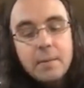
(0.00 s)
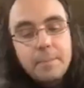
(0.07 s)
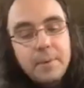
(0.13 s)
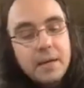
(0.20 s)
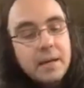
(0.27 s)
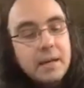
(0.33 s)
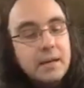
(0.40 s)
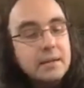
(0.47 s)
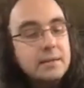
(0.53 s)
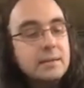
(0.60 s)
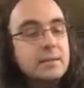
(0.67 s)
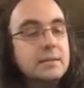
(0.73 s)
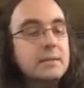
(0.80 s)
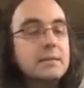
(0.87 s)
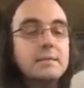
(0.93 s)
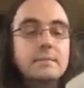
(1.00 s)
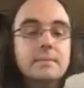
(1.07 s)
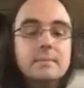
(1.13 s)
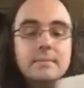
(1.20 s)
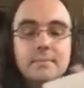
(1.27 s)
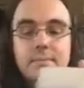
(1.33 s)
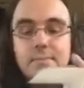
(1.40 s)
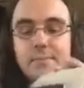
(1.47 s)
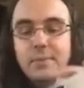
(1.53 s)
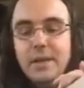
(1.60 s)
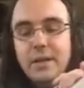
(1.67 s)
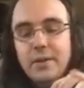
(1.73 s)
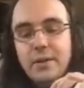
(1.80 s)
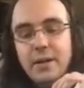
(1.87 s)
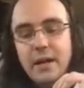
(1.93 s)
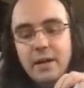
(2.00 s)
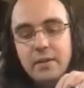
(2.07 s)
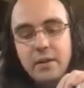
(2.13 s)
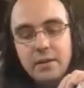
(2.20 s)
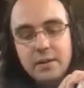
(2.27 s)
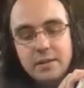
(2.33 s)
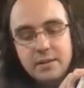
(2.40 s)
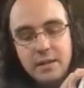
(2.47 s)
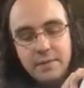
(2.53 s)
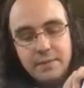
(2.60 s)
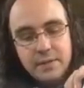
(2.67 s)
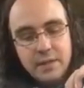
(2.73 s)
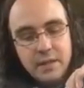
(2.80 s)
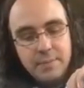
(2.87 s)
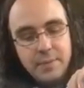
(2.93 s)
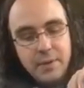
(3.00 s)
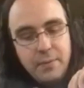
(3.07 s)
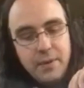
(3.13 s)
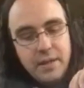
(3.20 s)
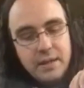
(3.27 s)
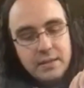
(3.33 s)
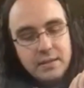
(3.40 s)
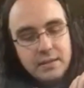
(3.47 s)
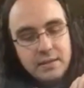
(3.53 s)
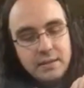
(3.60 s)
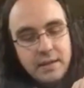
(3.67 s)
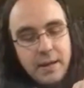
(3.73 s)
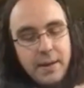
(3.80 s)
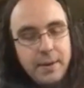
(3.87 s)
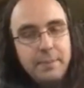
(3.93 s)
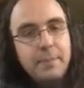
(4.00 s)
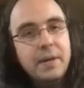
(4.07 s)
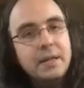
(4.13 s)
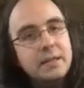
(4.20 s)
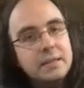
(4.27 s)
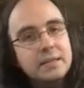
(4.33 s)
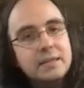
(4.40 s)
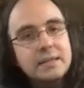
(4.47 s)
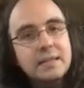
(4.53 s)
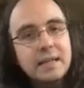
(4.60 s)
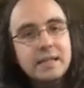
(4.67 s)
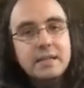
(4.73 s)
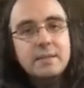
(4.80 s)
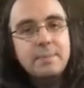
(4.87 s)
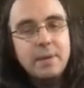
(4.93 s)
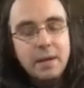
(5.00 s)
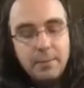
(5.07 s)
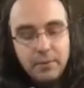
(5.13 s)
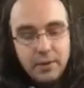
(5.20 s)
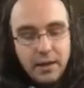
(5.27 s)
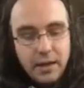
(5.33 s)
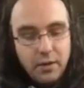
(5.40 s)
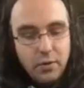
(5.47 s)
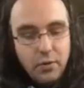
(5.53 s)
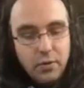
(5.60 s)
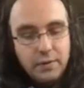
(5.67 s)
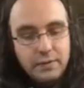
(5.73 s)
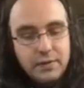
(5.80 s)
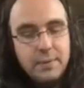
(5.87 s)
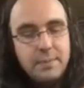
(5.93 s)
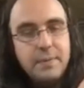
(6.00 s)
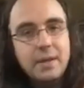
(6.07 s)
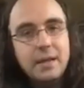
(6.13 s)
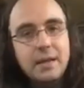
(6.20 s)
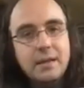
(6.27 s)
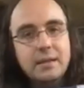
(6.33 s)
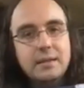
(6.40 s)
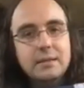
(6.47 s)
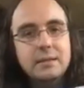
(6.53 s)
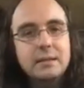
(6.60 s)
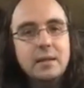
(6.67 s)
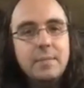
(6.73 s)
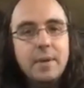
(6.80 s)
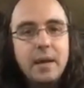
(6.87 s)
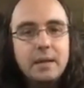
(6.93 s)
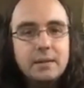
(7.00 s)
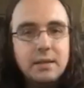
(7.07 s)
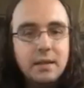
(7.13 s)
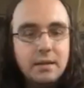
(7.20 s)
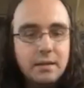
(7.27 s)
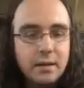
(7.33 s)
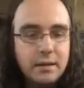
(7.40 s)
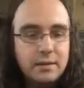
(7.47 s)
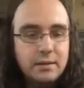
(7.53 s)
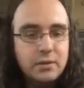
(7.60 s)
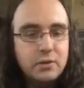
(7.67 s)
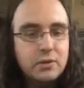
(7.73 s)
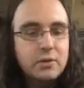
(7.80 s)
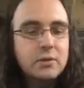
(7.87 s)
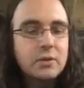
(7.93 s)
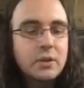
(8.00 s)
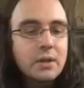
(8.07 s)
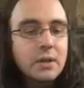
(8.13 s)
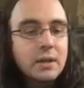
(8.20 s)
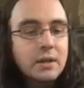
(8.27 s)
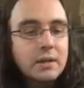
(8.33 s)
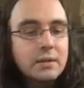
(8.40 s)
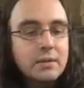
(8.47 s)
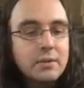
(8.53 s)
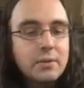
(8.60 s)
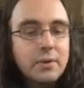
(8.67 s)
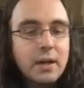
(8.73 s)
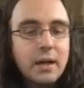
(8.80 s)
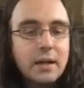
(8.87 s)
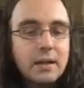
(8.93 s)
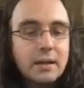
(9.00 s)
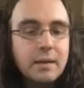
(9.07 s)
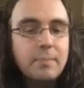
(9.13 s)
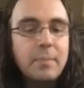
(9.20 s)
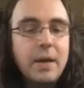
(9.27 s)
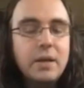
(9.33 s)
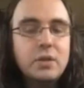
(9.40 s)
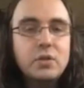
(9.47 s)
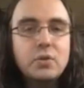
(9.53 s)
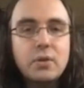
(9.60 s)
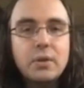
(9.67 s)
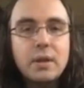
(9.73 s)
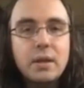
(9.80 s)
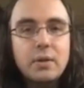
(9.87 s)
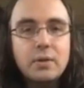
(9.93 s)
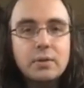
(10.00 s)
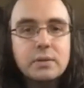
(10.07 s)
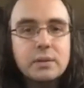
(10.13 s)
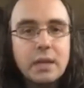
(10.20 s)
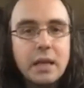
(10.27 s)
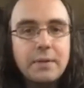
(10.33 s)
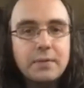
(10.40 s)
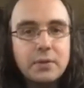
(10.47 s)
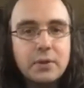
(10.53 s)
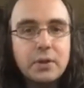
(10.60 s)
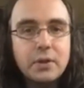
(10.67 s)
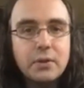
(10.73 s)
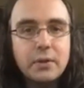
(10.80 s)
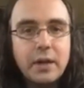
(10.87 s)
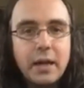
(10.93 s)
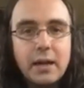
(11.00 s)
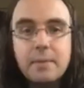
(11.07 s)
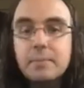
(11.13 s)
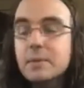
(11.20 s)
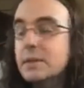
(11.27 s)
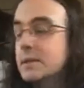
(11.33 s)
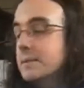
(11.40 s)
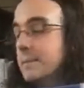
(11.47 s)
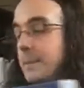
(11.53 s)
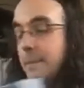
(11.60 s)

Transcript: Because we don't know how long this stuff is going to be with us, but it's nice to be able to get a hold of some hand sanitizer to make sure that you're safe during your games.